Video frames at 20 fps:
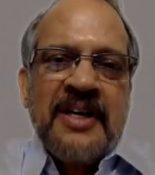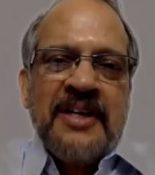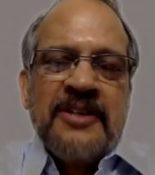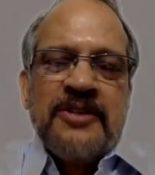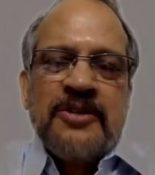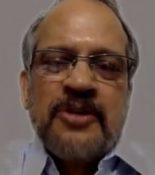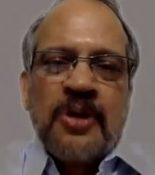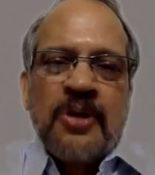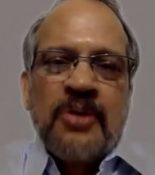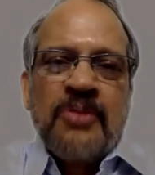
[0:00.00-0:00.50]

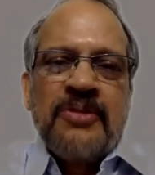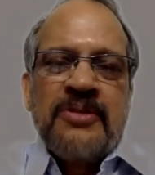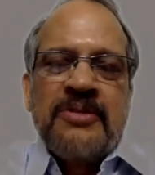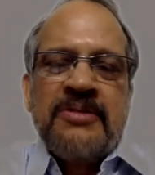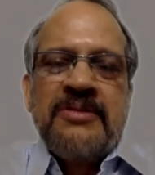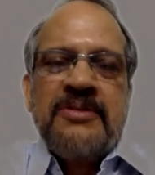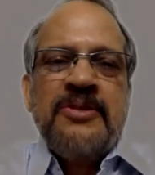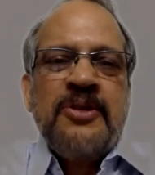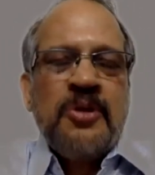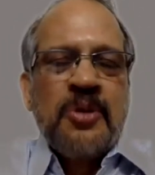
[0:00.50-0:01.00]
So
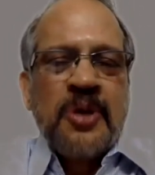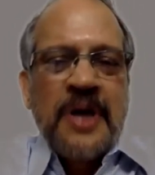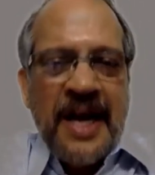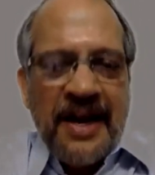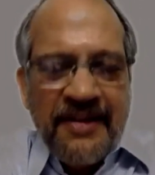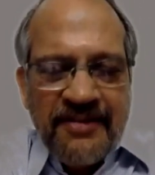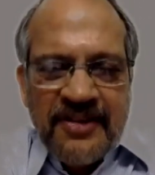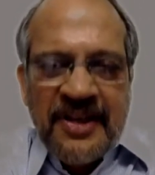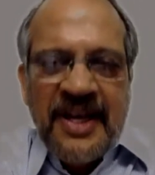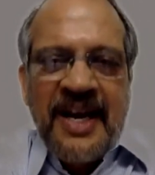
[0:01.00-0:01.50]
you
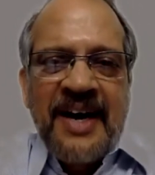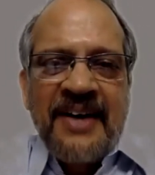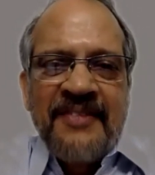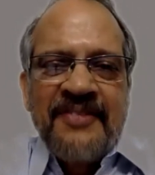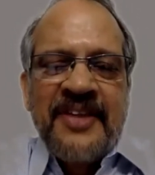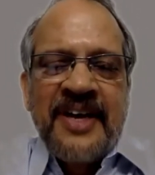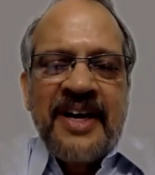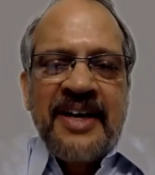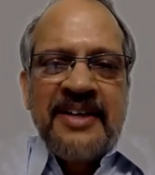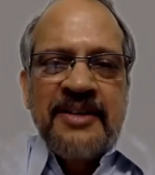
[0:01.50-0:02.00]
have to have
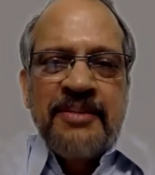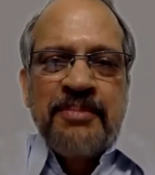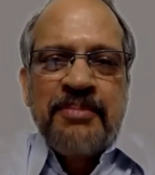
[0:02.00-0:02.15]
that